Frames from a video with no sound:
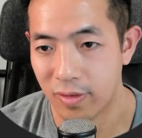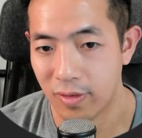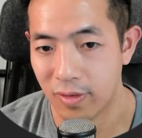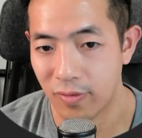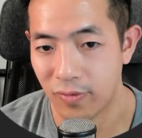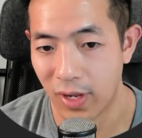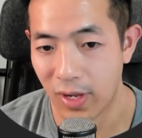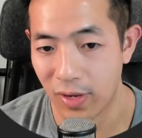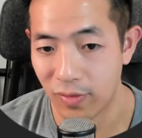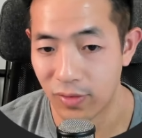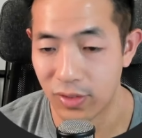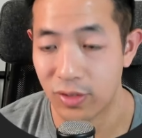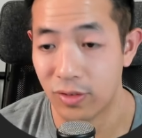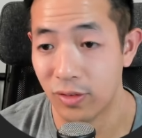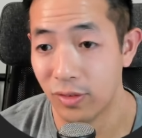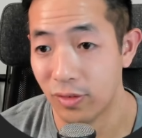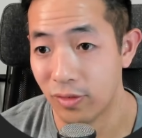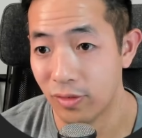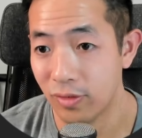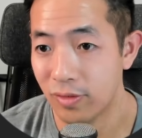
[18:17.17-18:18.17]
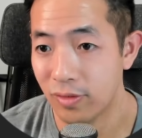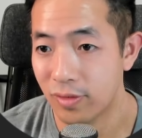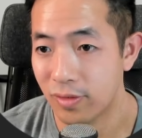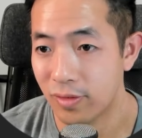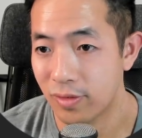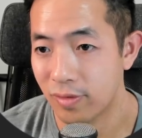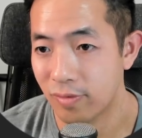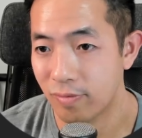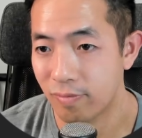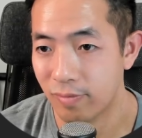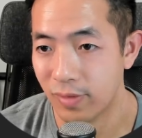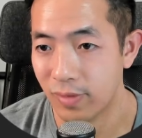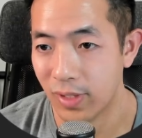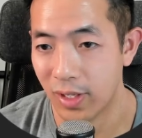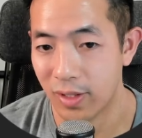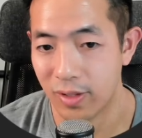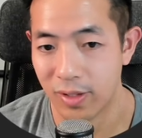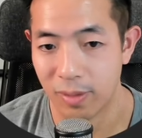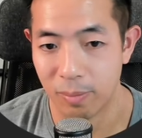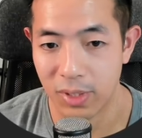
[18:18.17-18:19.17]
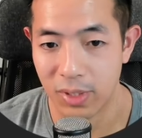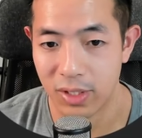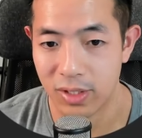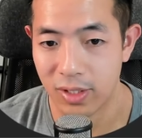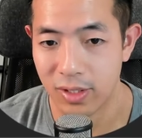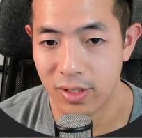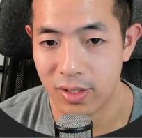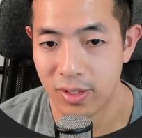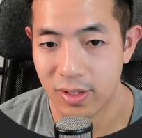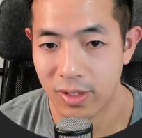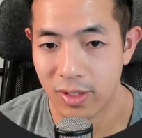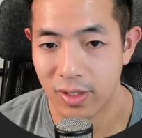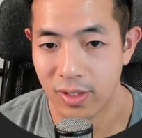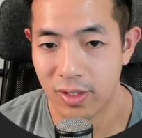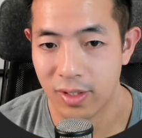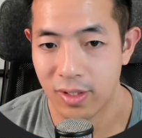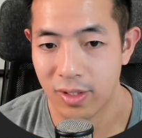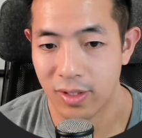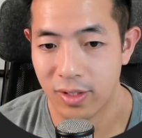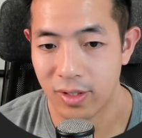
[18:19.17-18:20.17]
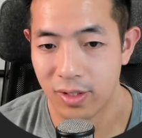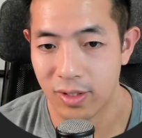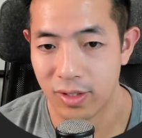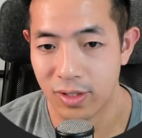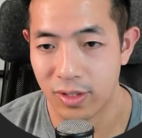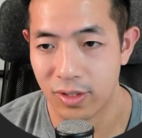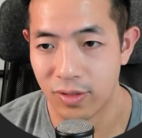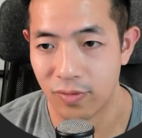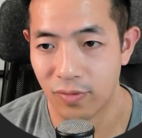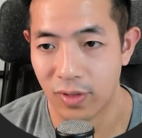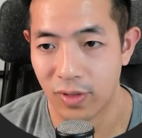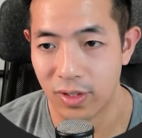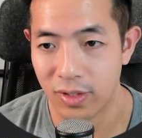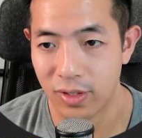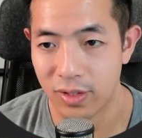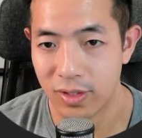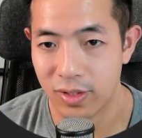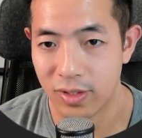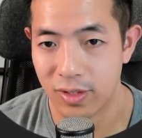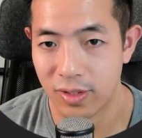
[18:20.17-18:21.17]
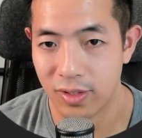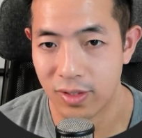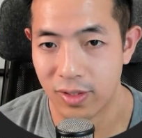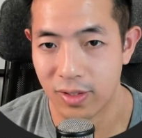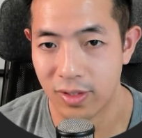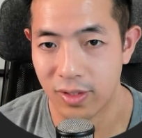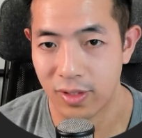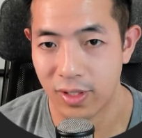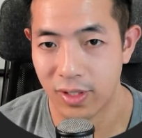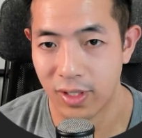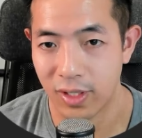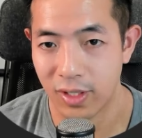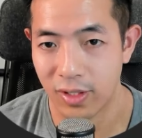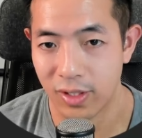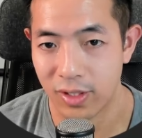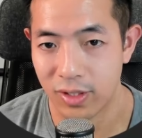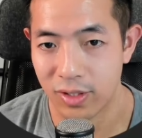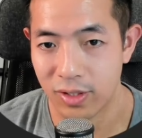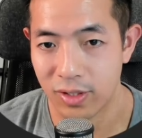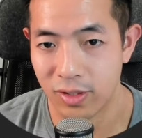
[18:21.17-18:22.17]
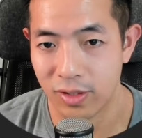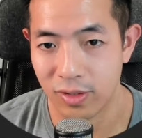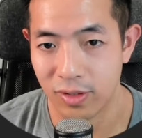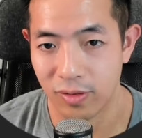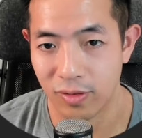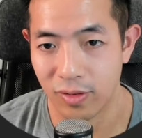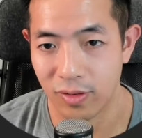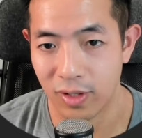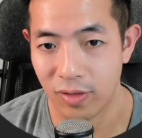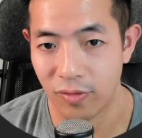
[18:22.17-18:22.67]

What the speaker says: 5 is true. Yeah, that makes sense. This is false. And now let's do